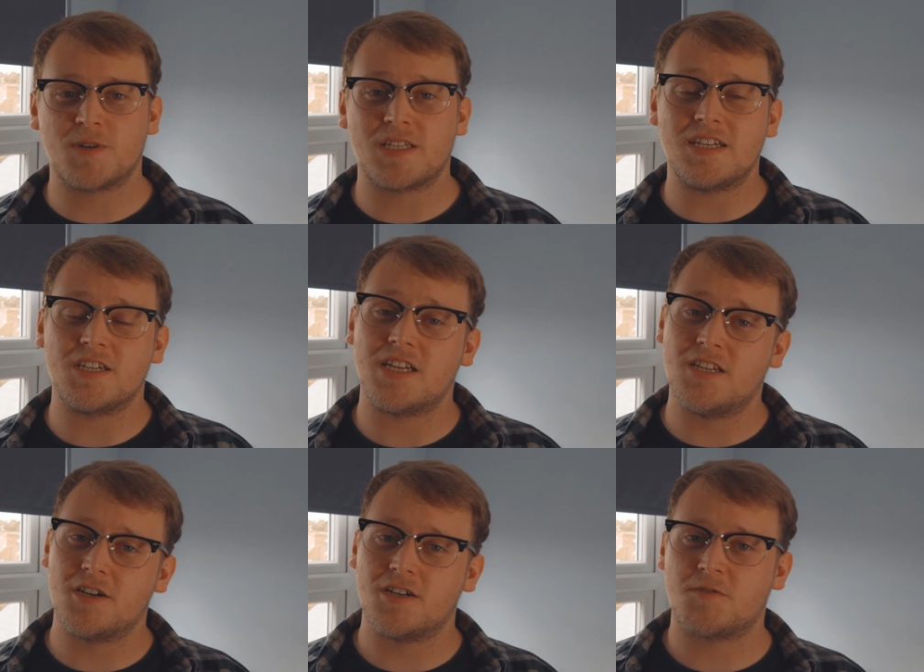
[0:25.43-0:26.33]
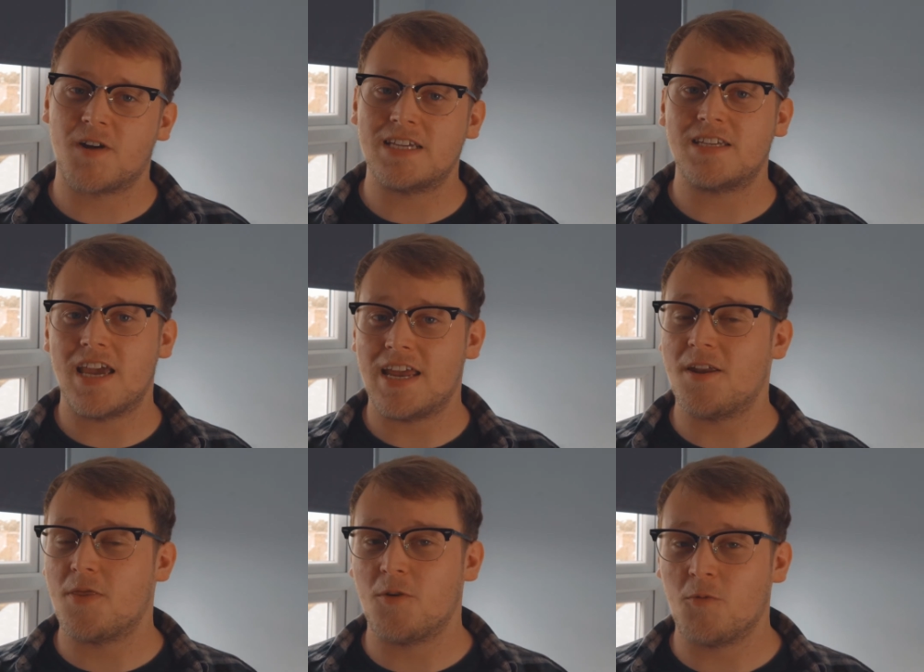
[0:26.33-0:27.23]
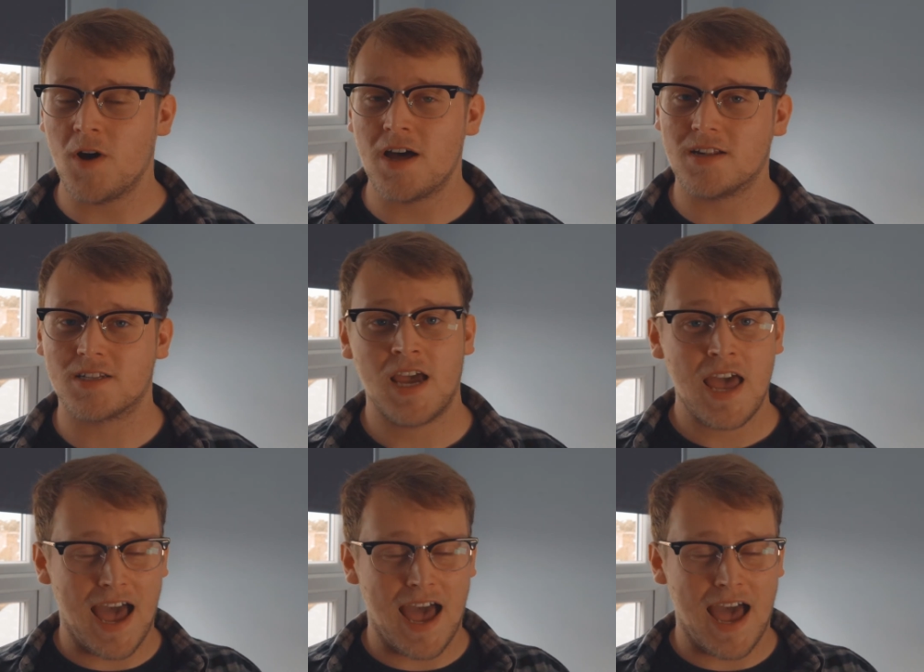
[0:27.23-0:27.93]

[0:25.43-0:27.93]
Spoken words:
prestigious endurance race in the world,